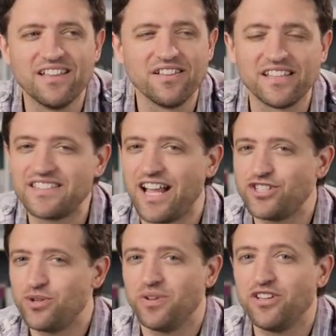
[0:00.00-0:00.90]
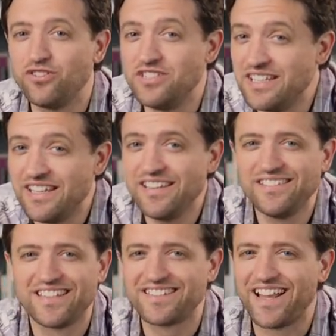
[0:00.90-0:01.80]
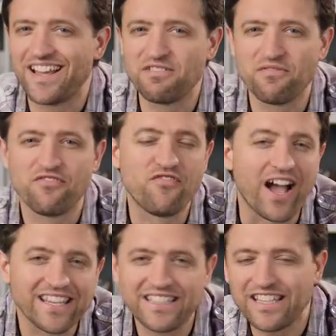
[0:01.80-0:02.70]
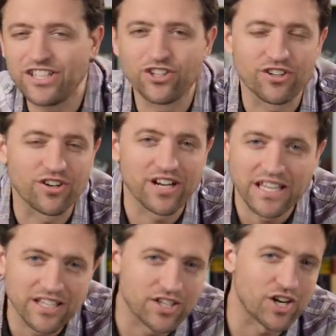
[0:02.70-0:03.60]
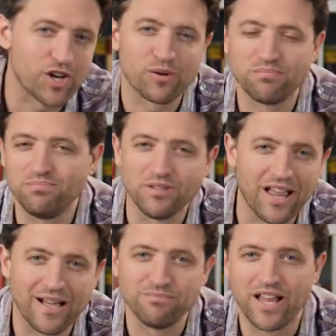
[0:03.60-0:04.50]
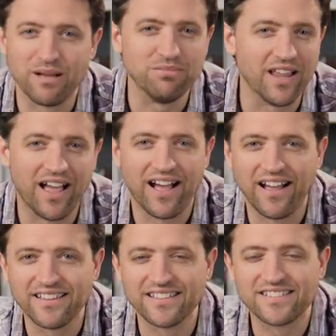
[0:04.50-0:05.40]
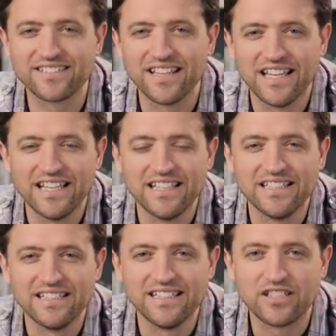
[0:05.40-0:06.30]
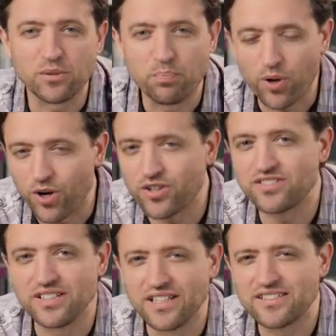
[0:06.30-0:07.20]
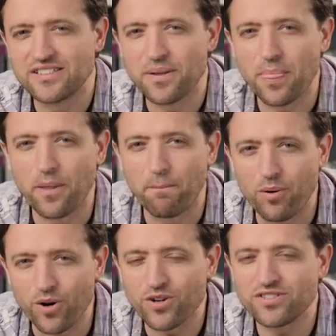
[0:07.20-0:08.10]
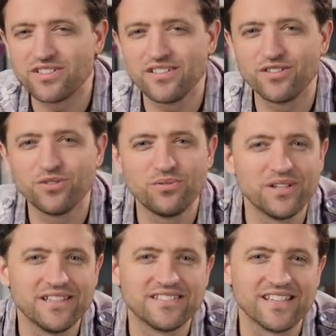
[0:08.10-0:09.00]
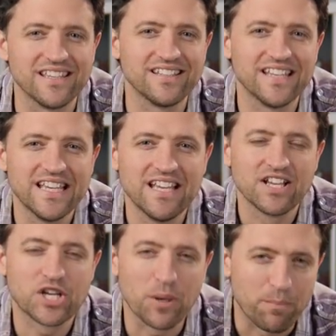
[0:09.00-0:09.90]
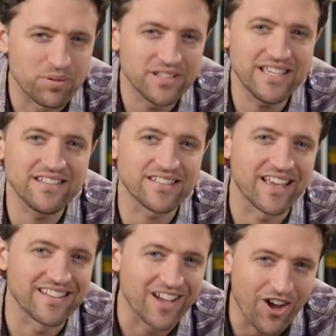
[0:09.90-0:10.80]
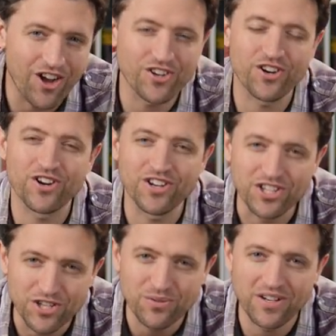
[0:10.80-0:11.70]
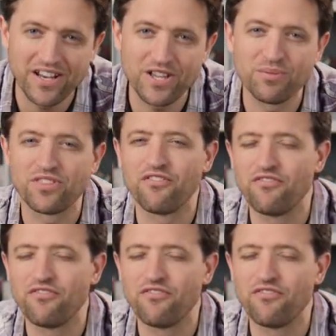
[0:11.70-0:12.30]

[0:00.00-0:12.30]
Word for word: it's not doing good deeds. It's not finding your inner blah blah blah. It's it's a person. It's the person who is in complete and utter unity with the